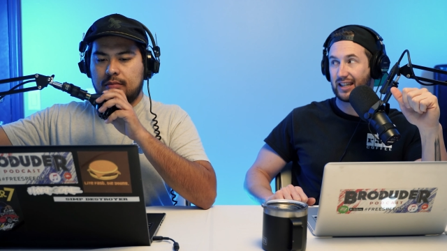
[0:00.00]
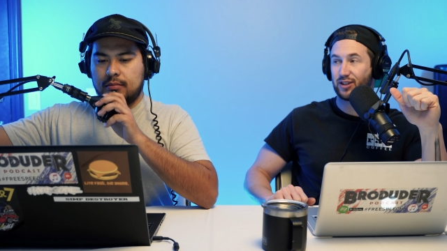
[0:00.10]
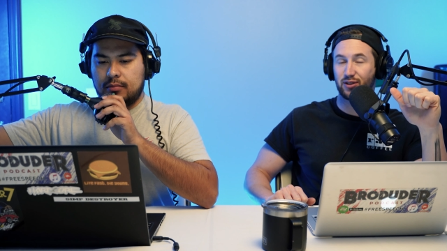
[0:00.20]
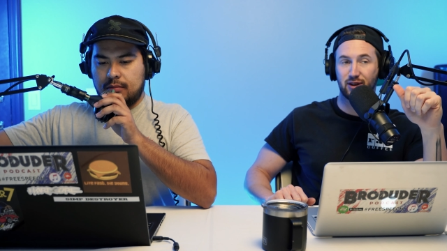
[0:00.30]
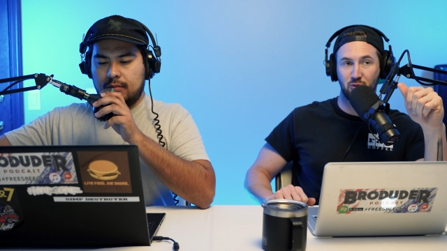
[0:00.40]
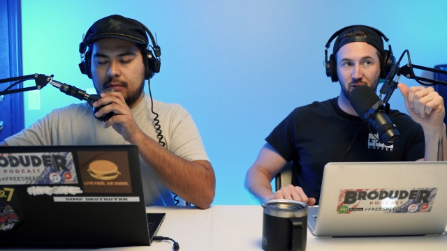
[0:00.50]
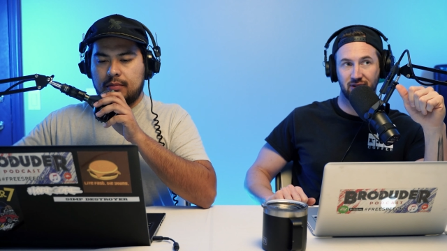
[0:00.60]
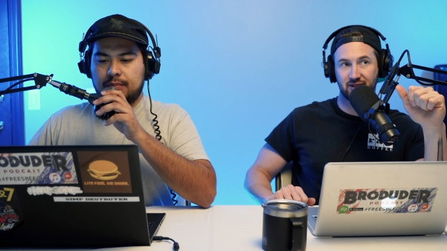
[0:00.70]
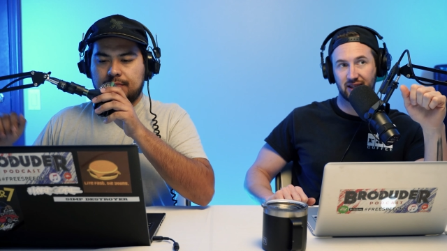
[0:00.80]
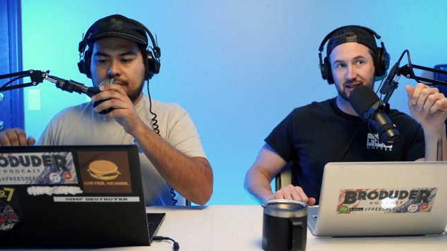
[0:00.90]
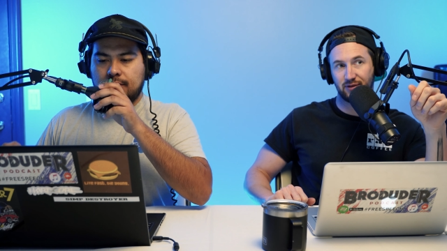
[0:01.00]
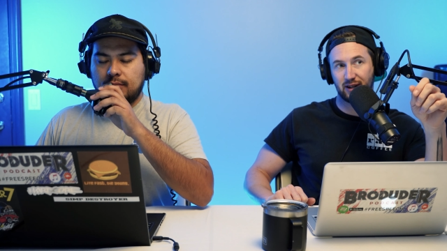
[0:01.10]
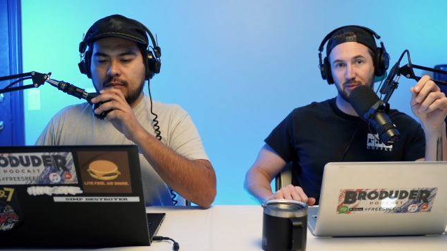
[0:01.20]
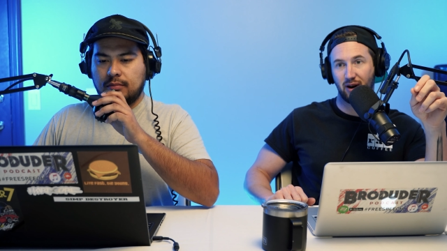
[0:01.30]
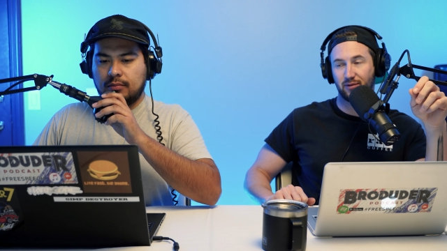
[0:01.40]
Speaker 1: easily more than six
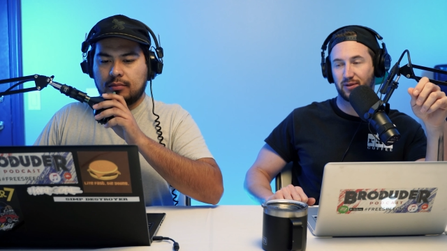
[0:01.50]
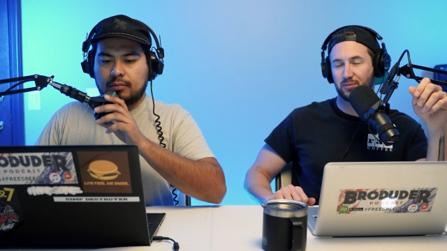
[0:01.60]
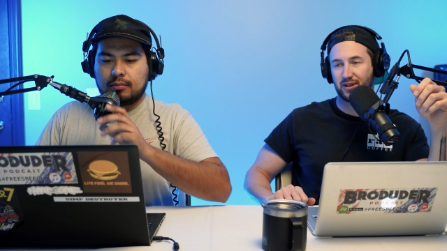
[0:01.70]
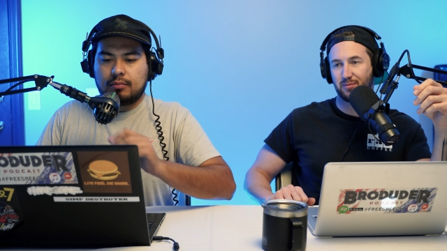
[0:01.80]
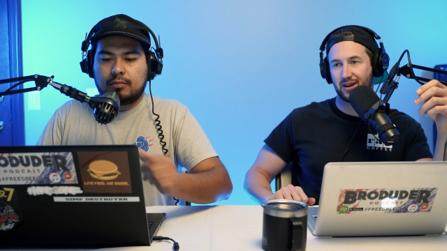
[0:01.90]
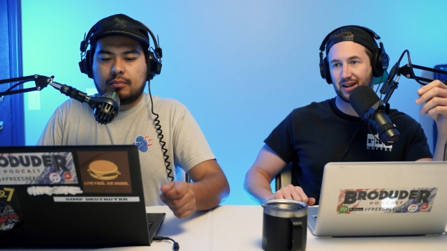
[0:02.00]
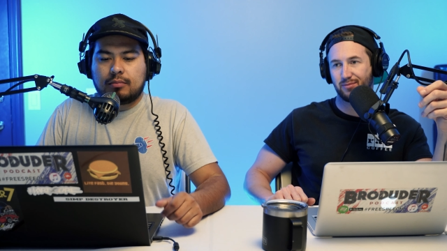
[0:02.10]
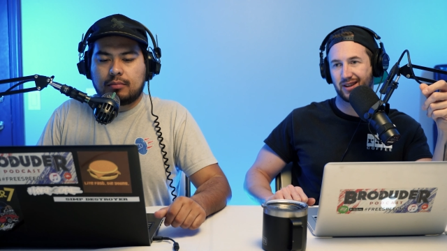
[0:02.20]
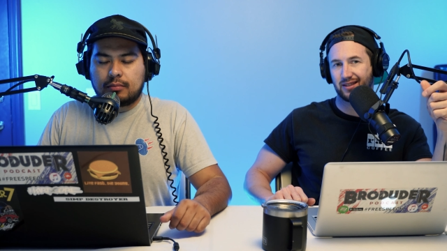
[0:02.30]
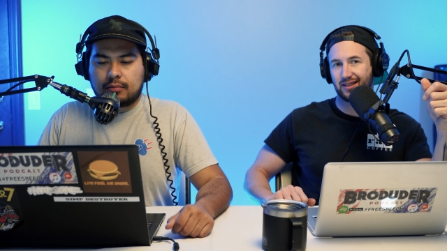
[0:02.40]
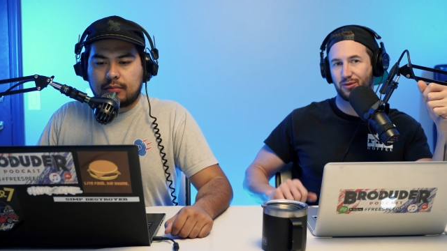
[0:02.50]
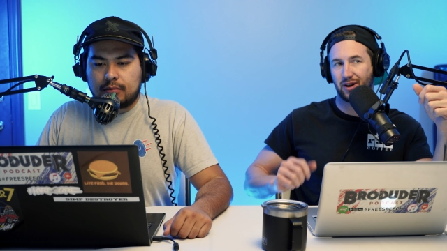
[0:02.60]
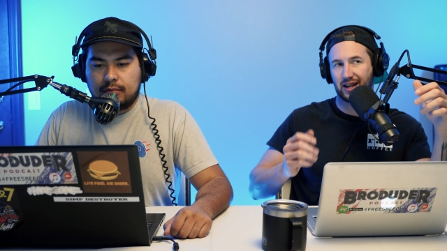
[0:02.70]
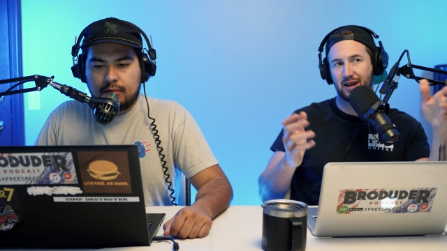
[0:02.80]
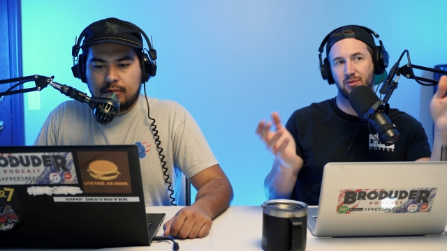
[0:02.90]
feet apart from somebody, but they
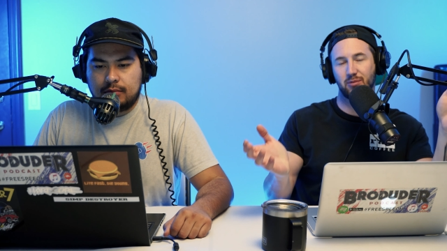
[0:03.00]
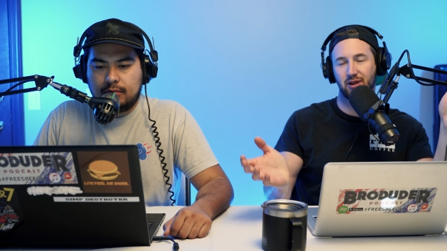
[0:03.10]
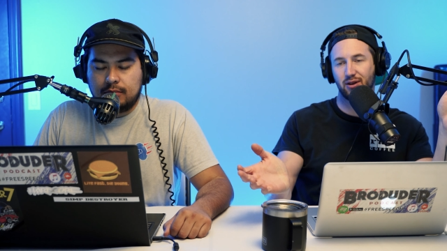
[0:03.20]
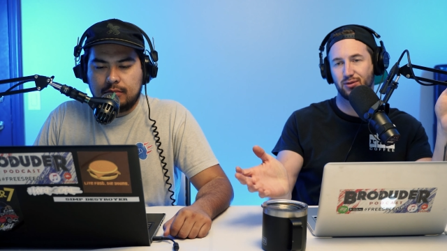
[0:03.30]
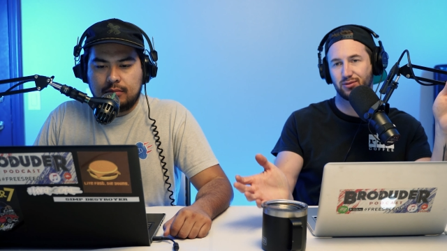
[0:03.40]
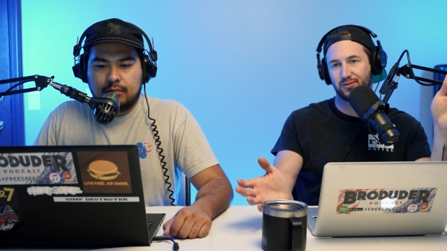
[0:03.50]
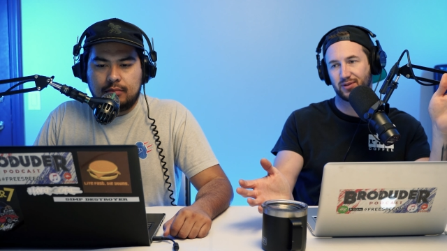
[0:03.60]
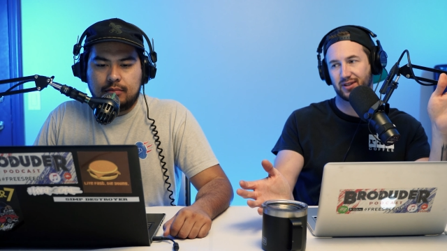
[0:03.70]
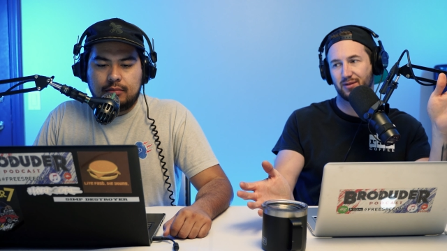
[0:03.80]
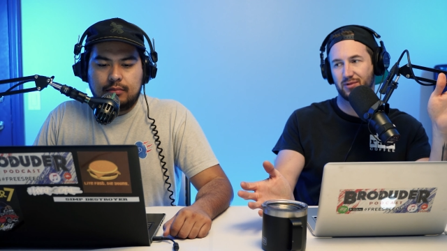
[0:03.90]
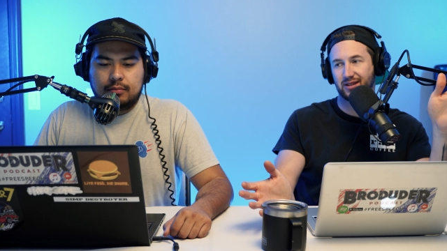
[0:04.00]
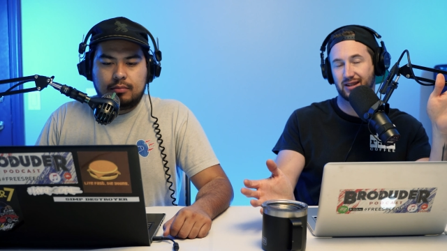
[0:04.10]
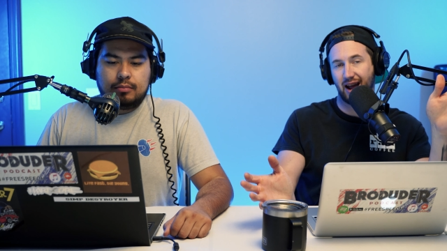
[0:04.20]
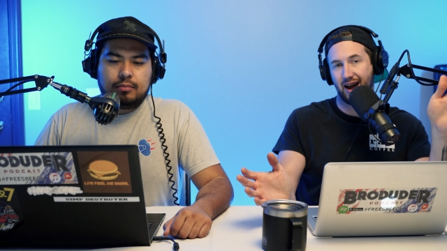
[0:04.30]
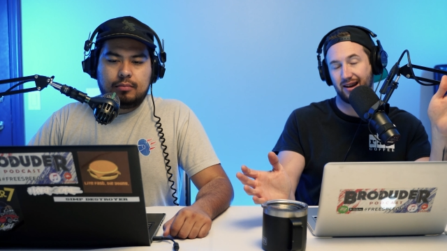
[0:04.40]
want to keep them closed for some
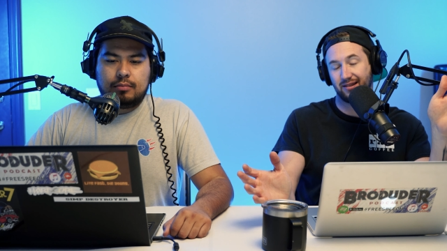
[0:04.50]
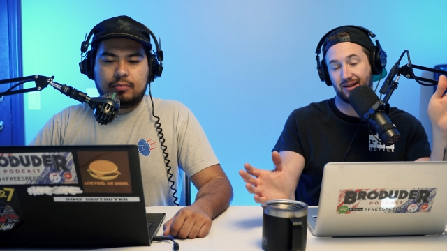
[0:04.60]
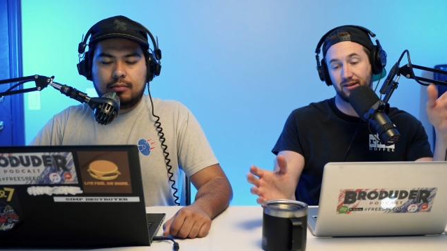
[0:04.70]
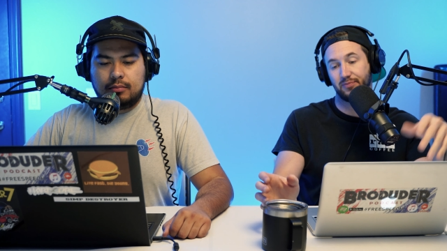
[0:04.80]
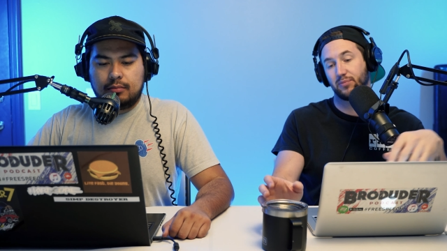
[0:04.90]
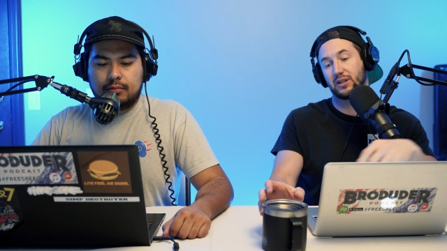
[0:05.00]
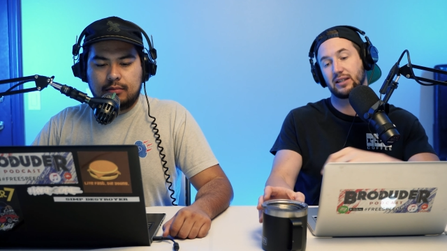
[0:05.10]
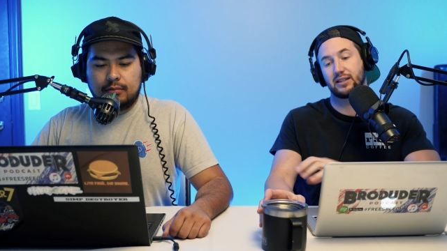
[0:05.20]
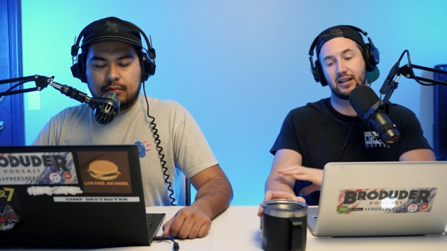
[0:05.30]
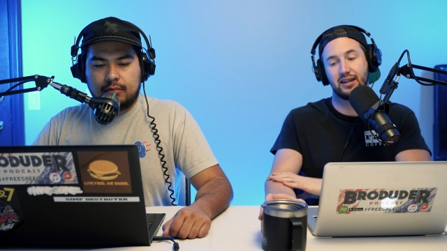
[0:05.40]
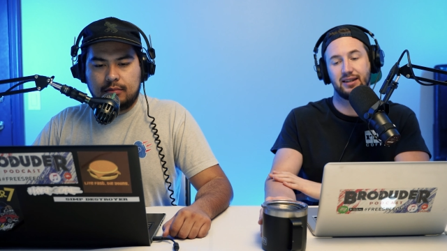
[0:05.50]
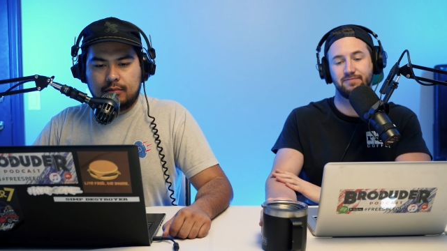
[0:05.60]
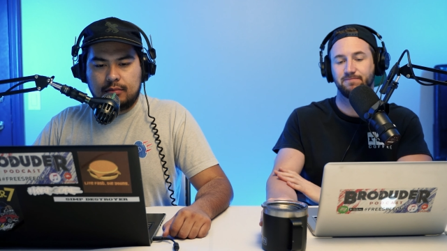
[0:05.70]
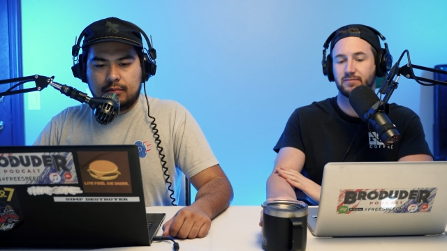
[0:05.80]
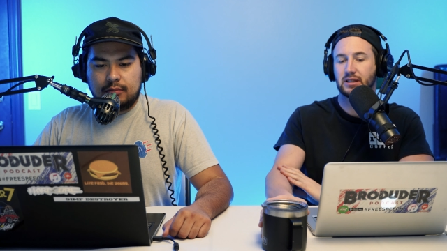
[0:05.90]
reason. I don't know, but uh,
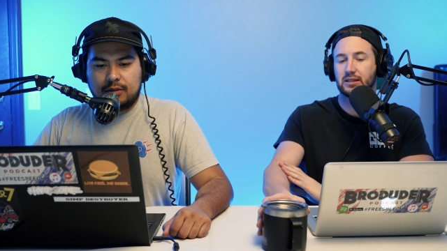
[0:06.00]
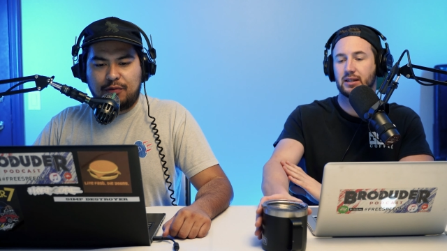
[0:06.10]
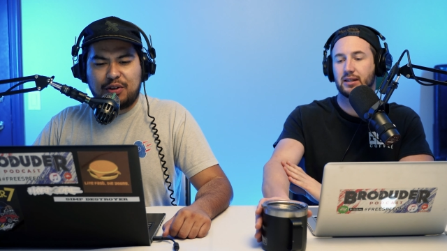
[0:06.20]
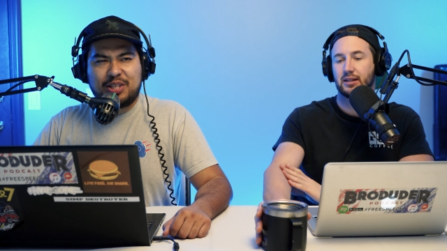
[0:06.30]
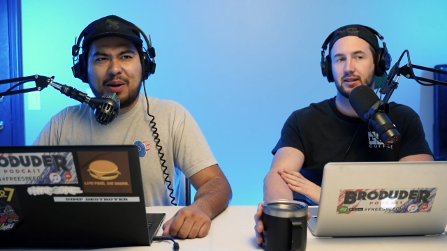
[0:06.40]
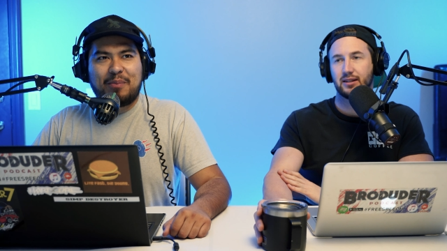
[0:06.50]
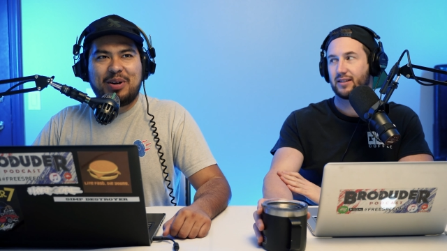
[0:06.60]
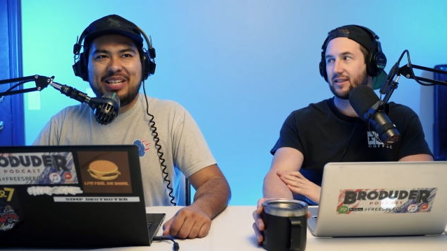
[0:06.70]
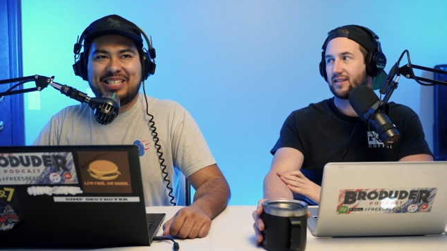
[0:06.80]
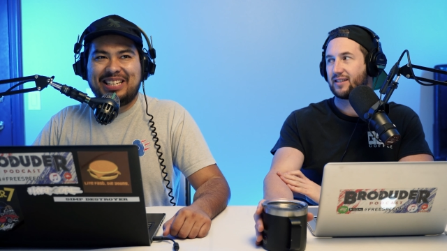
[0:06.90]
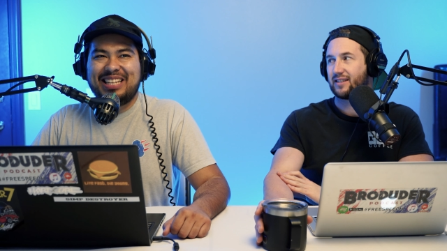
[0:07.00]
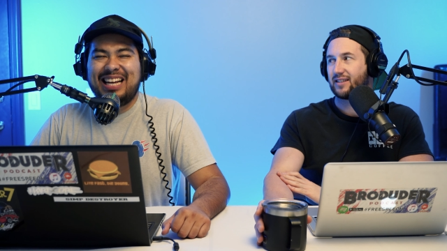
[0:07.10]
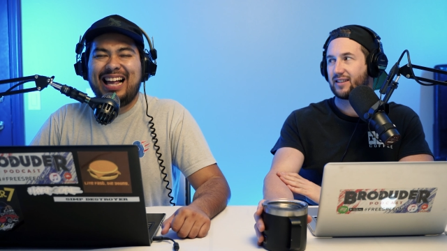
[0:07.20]
Speaker 2: for some reason.